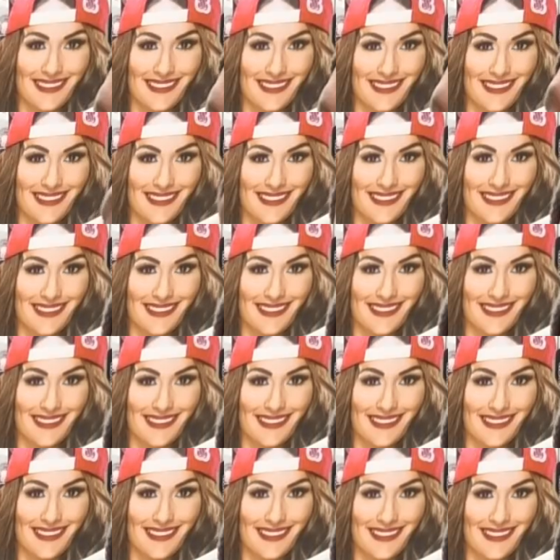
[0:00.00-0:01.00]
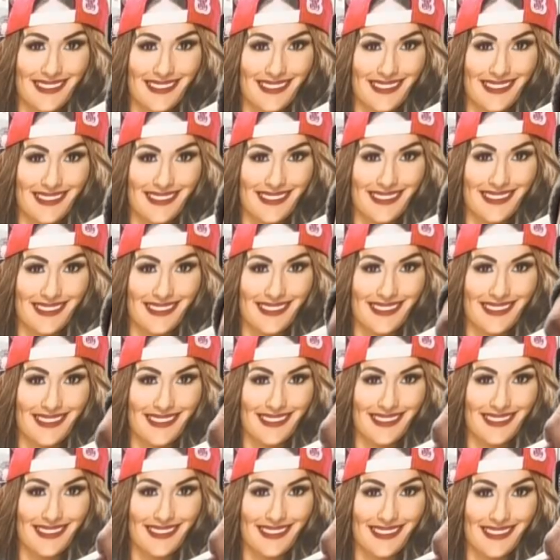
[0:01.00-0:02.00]

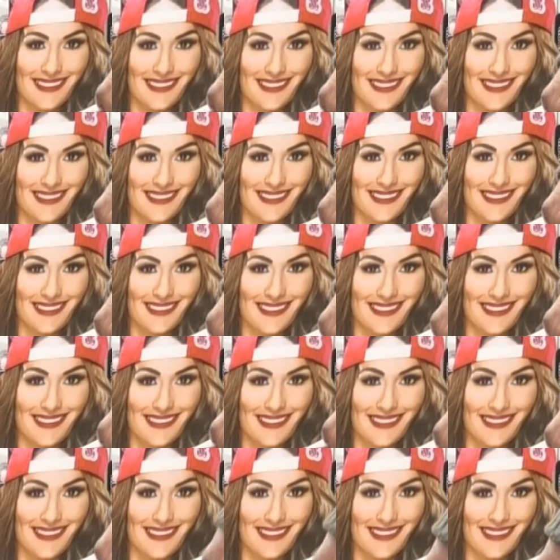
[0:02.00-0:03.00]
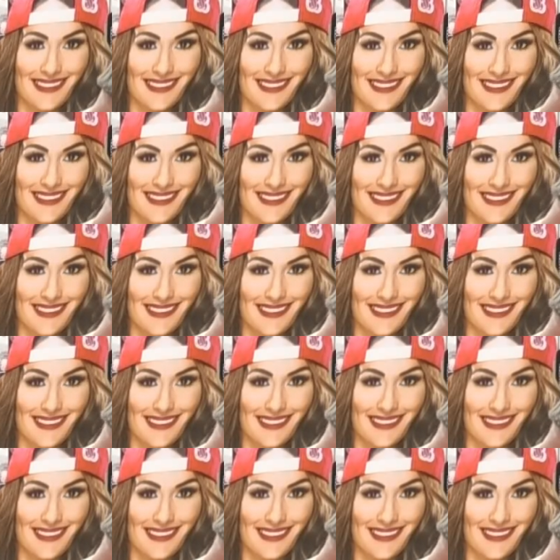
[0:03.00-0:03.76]
(silent)